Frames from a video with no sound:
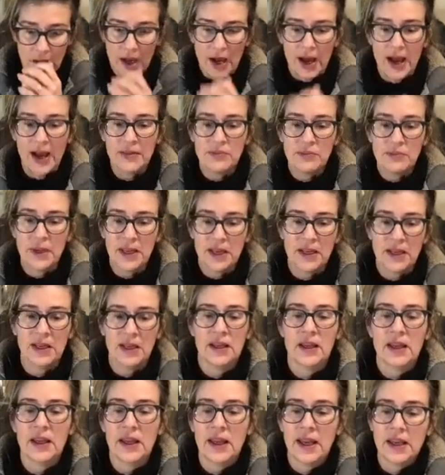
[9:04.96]
i made
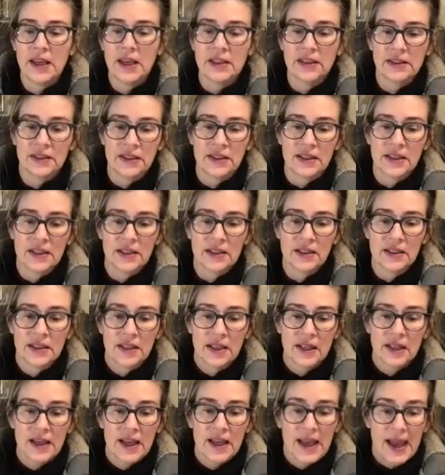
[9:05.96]
it a clear
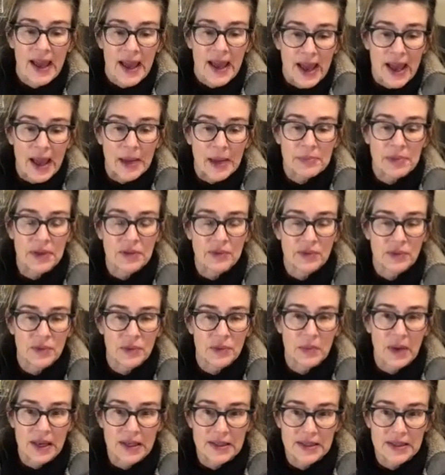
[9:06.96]
habit for
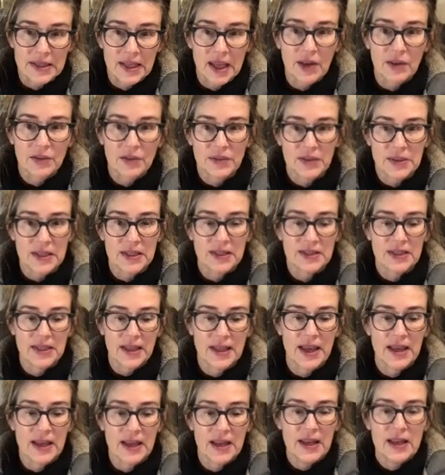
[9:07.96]
myself to
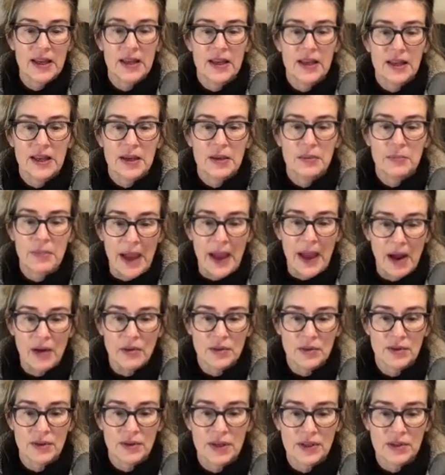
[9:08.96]
set
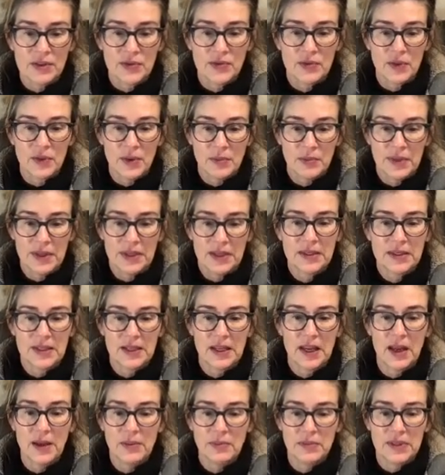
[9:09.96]
boundaries from this
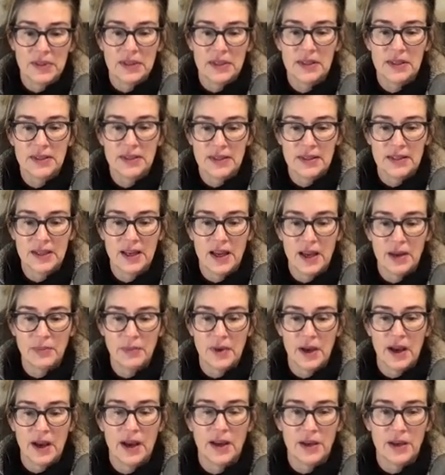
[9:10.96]
time to this time
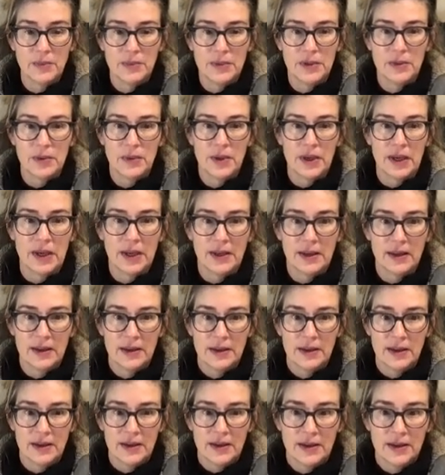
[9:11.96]
i am doing
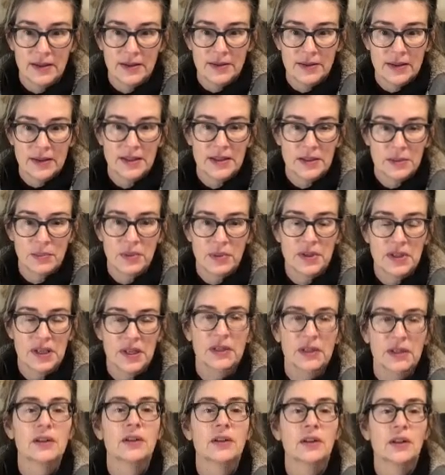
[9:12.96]
this
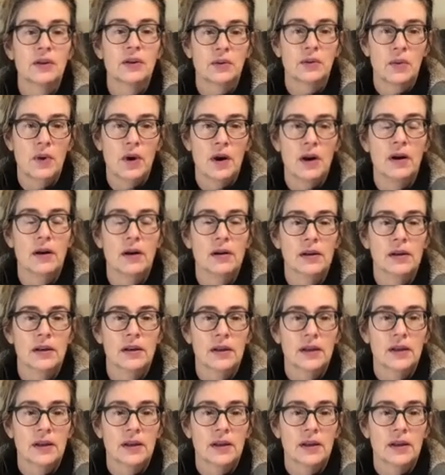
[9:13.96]
particular work